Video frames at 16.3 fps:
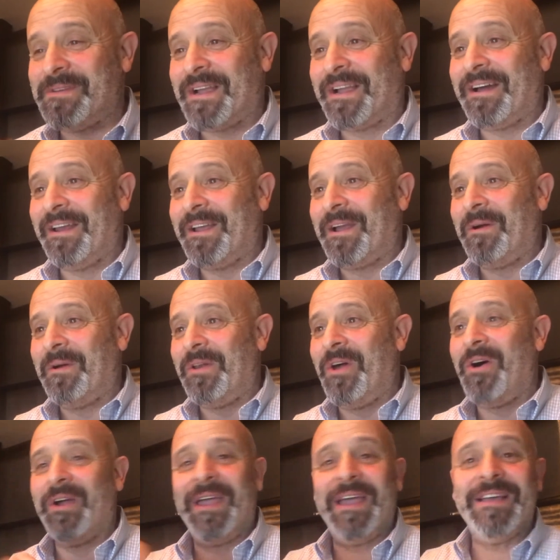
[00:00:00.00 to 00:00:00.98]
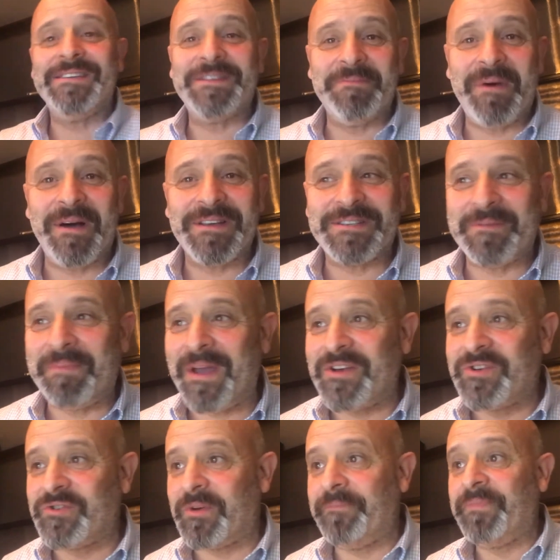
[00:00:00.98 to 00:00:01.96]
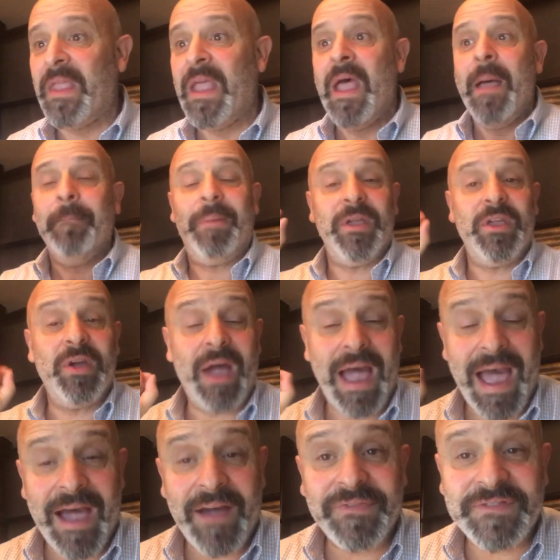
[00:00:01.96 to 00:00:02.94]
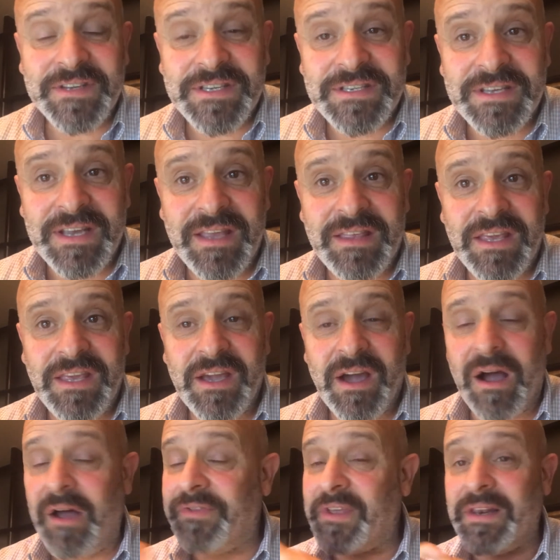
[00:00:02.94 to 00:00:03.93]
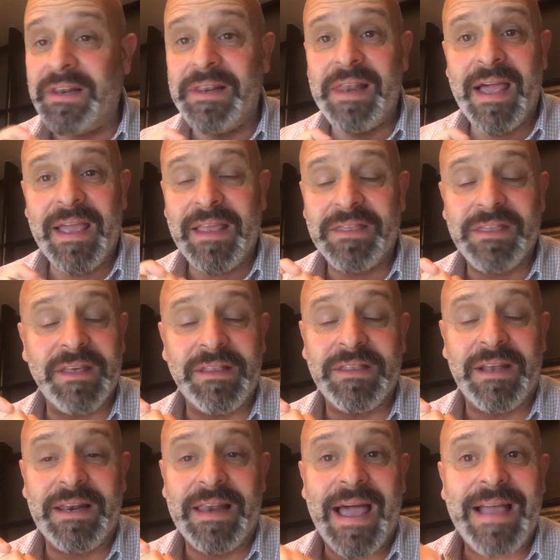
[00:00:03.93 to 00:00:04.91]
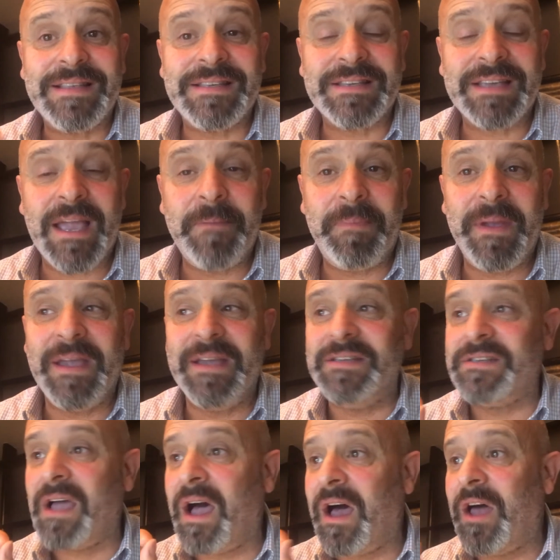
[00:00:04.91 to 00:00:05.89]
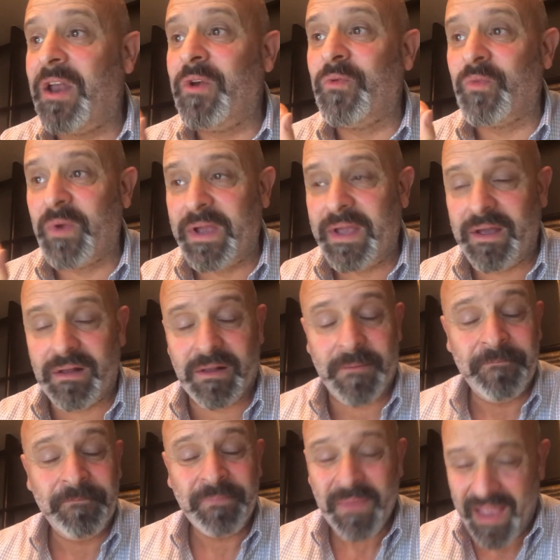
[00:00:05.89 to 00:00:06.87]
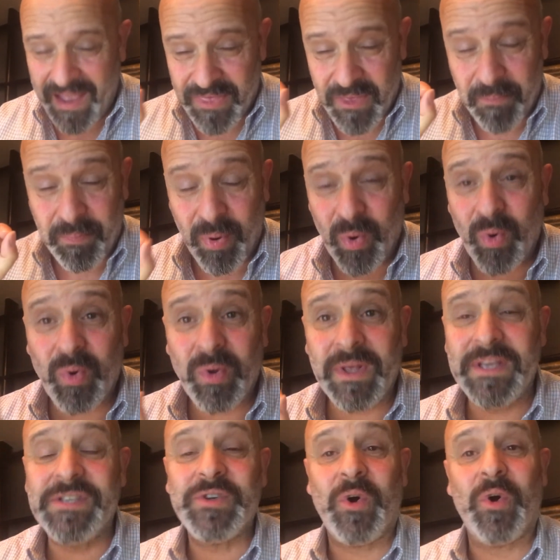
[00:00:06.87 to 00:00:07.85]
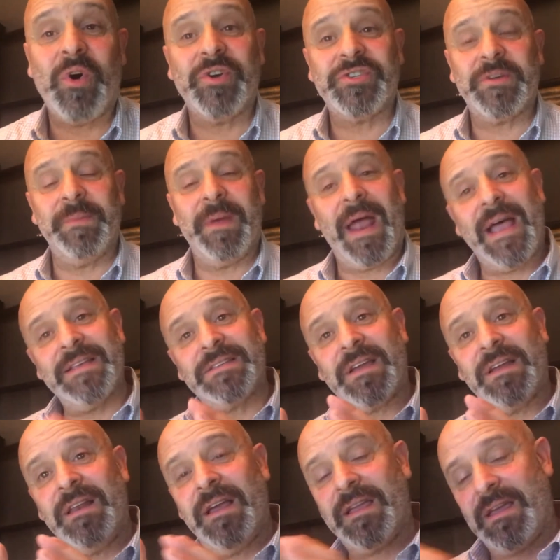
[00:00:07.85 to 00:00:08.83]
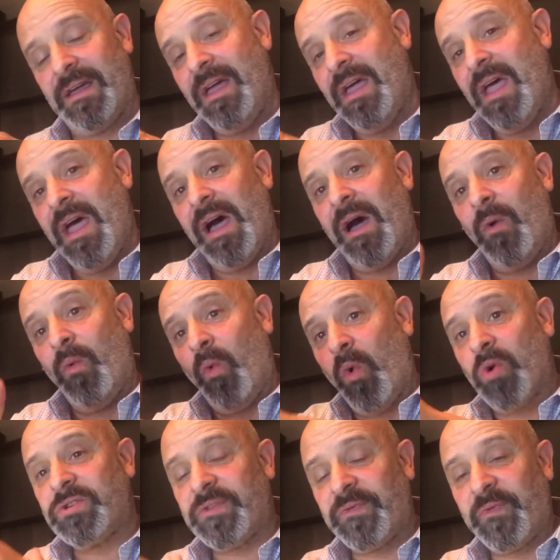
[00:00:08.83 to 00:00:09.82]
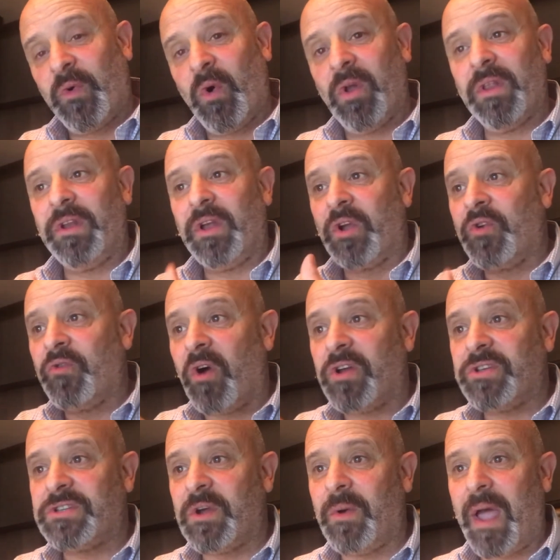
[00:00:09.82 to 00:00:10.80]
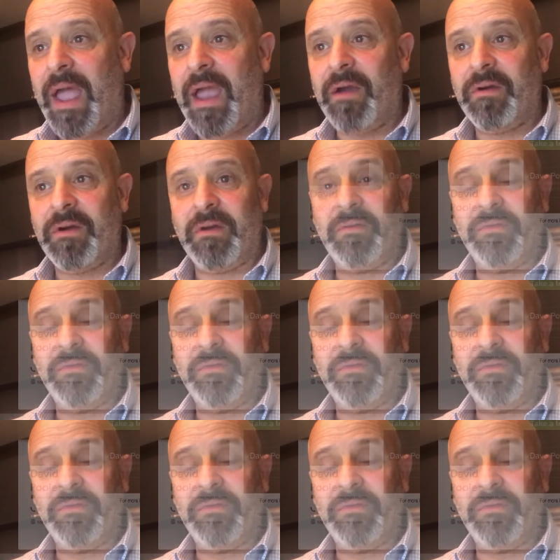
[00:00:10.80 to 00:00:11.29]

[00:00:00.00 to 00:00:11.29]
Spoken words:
I kind of go along. Here's the master bedroom, but you have to see the yard. The landscaping is unreal. And the pool is awesome. It has kind of like a waterfall and a grotto area